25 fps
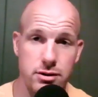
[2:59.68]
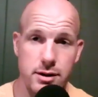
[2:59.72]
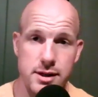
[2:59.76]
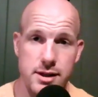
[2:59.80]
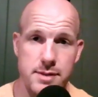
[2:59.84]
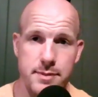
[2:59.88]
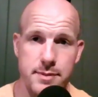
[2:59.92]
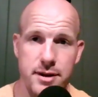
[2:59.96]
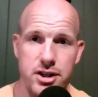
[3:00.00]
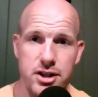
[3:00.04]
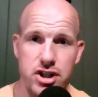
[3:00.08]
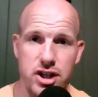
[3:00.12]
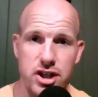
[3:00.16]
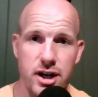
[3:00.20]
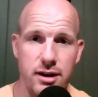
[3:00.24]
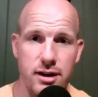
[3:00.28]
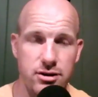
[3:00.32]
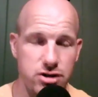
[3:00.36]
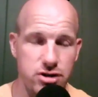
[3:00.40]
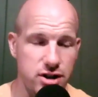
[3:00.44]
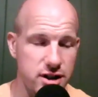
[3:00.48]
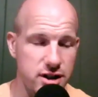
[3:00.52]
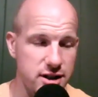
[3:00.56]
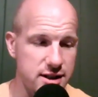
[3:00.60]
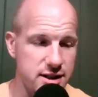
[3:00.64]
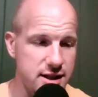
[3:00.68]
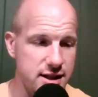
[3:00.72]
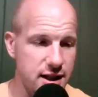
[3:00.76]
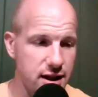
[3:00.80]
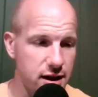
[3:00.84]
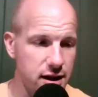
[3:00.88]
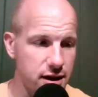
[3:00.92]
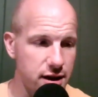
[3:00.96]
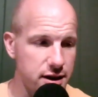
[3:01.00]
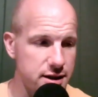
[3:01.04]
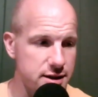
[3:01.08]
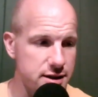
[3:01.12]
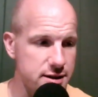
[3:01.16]
it's been challenging, to say
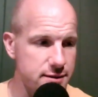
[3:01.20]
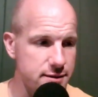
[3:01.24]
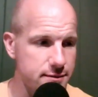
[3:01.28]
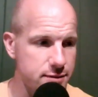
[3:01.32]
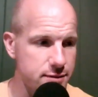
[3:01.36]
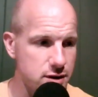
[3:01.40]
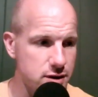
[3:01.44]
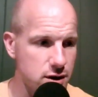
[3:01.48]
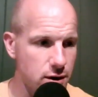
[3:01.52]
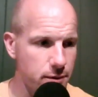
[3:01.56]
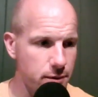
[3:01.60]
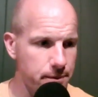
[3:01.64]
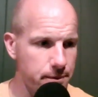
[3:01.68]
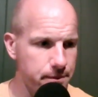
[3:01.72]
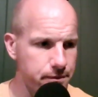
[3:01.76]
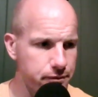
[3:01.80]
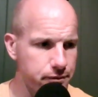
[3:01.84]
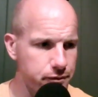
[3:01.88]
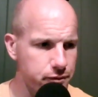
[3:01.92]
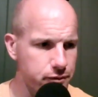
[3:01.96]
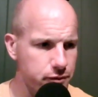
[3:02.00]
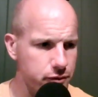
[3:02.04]
the least. So